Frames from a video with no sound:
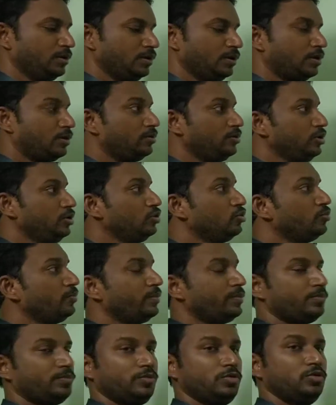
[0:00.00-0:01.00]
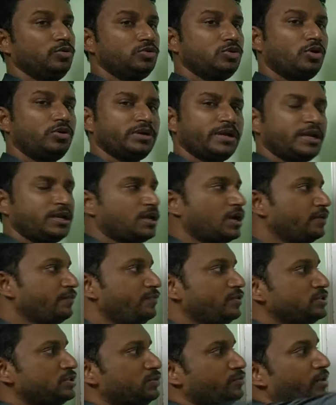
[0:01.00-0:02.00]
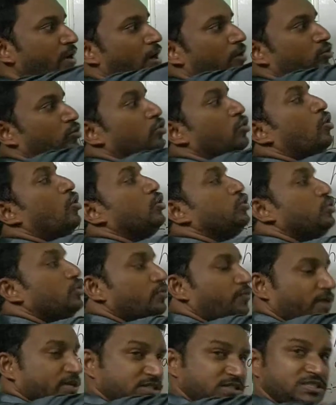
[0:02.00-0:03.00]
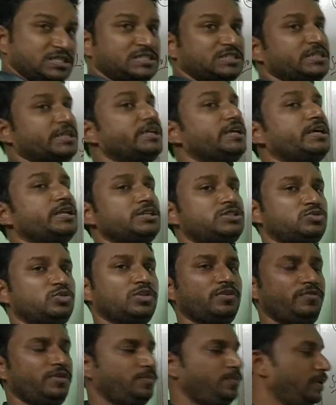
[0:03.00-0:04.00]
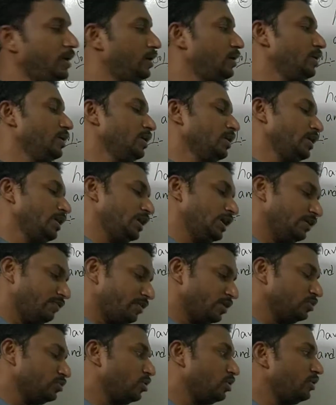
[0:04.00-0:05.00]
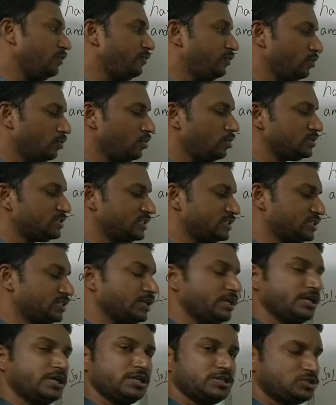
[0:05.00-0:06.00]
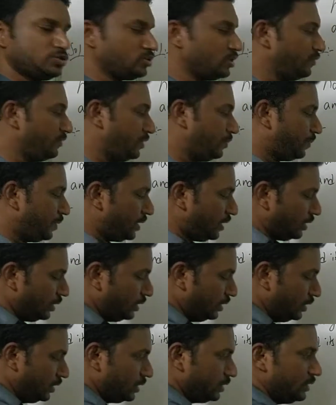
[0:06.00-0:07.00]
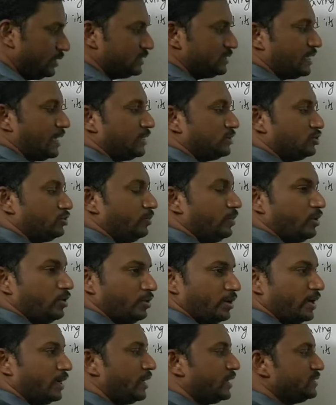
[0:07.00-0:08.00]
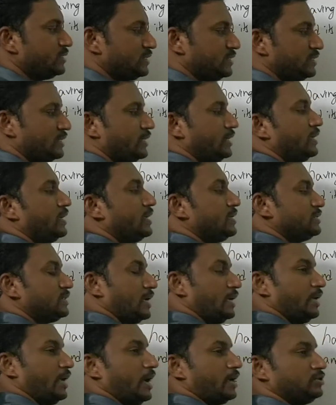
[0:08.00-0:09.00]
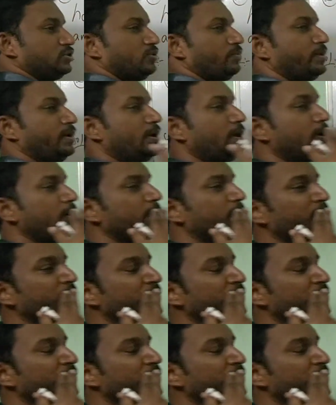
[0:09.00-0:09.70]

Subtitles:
Now you don't get confused. We have to go through first 60 degrees to the VP. Even though if you go 60 degrees to the VP, this has to be rotated at 60 degrees and has to be done.